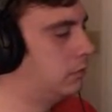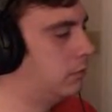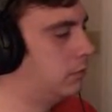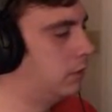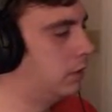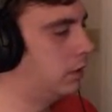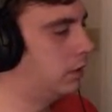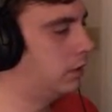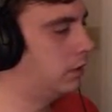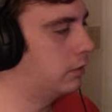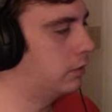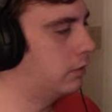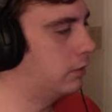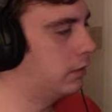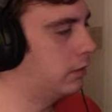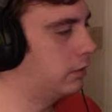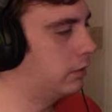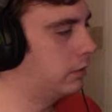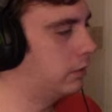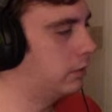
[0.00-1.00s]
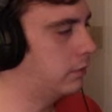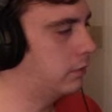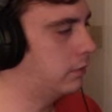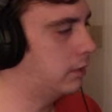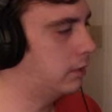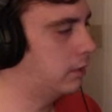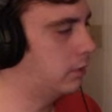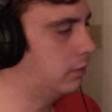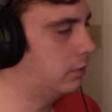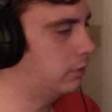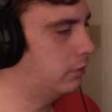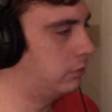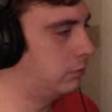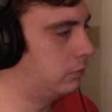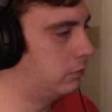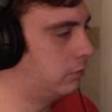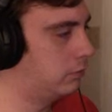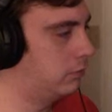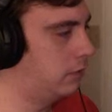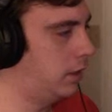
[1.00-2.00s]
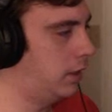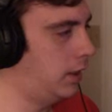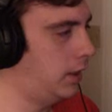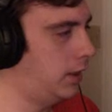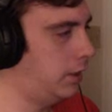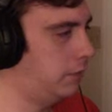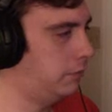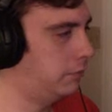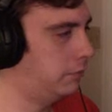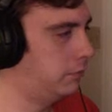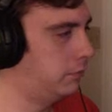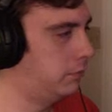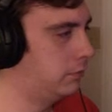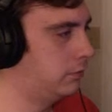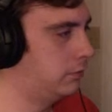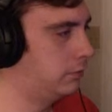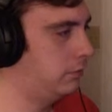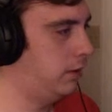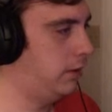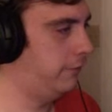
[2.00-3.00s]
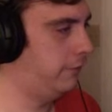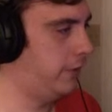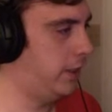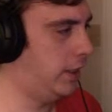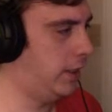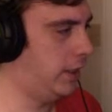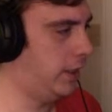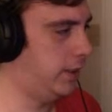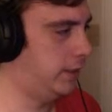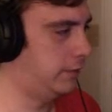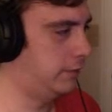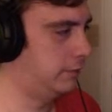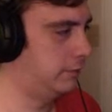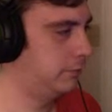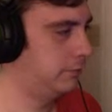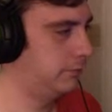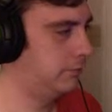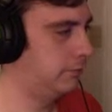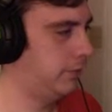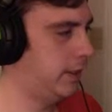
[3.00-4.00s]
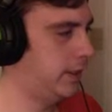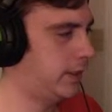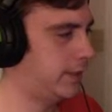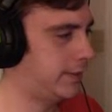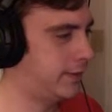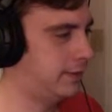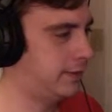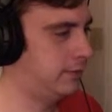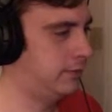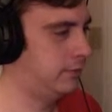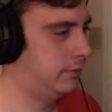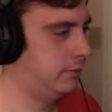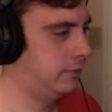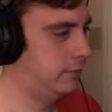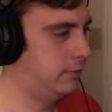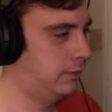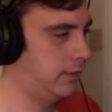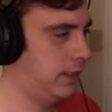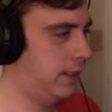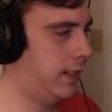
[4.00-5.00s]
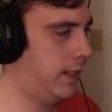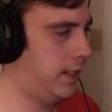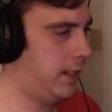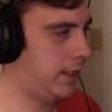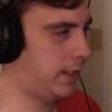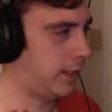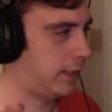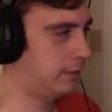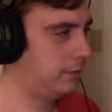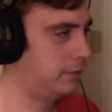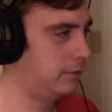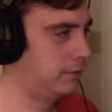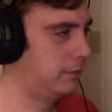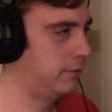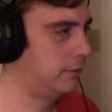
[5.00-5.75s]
See, any other thing? Oh, hello, Divine. What? Hi. That voice